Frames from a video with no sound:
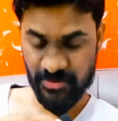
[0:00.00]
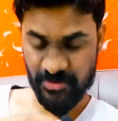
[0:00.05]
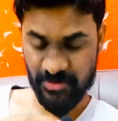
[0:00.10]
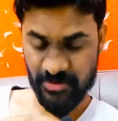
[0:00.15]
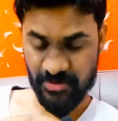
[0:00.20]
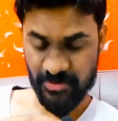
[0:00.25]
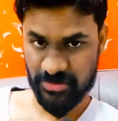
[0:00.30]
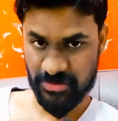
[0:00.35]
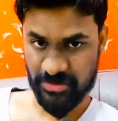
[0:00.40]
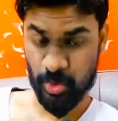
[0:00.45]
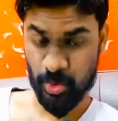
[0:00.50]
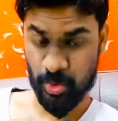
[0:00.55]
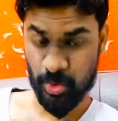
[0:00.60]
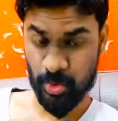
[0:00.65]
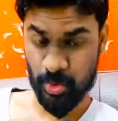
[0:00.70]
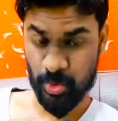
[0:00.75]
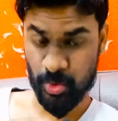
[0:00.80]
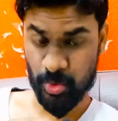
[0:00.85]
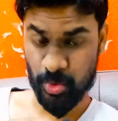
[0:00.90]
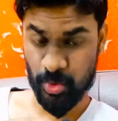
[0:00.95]
or
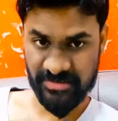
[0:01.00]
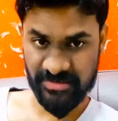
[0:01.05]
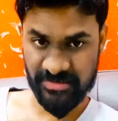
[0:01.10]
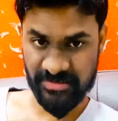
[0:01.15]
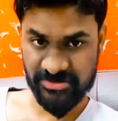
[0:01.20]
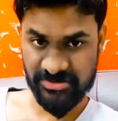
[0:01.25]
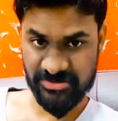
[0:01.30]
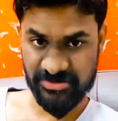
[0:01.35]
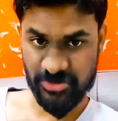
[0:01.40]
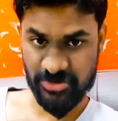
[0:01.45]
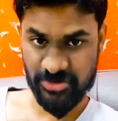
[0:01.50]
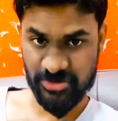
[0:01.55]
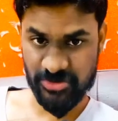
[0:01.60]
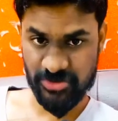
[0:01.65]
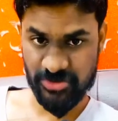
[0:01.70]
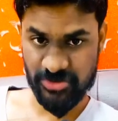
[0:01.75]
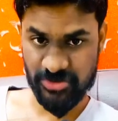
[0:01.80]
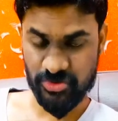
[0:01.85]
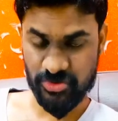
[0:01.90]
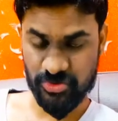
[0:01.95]
to get the clicks, or
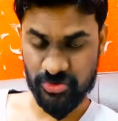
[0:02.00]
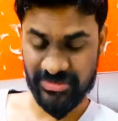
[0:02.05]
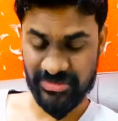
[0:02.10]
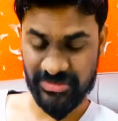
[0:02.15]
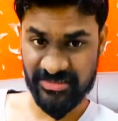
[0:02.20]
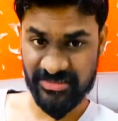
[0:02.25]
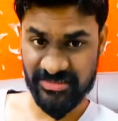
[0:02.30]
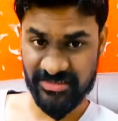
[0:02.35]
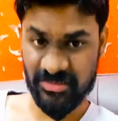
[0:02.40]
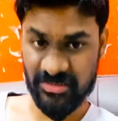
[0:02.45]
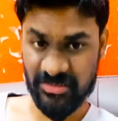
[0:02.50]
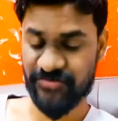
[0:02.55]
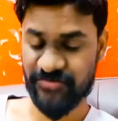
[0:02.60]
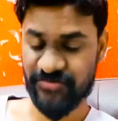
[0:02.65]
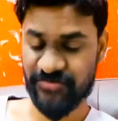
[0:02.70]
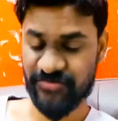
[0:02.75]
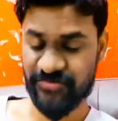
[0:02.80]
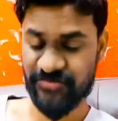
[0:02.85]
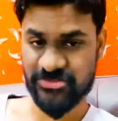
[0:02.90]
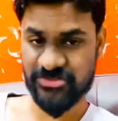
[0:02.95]
to get the
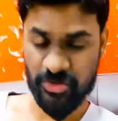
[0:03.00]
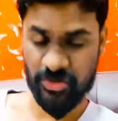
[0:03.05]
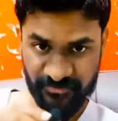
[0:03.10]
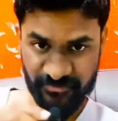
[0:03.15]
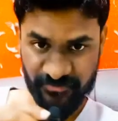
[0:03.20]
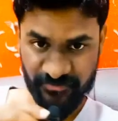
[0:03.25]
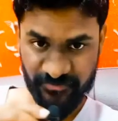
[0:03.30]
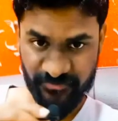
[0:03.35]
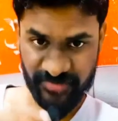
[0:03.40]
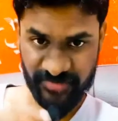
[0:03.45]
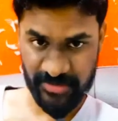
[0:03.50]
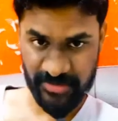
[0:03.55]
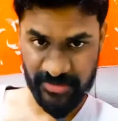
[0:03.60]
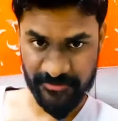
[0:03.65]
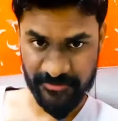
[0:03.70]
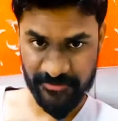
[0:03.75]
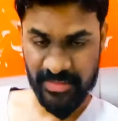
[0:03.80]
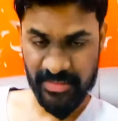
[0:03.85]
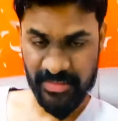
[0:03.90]
visit on your profile.